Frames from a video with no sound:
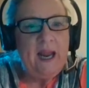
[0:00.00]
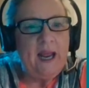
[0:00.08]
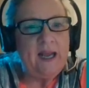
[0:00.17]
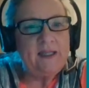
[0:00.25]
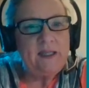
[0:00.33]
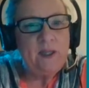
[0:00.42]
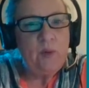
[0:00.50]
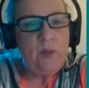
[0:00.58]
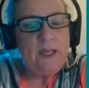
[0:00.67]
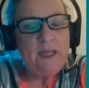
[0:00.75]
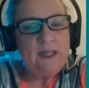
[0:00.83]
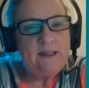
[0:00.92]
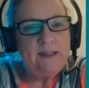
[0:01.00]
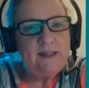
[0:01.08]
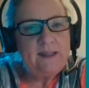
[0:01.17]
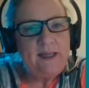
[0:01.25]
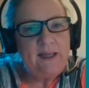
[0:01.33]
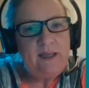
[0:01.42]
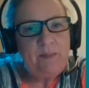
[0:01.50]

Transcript: And so we can see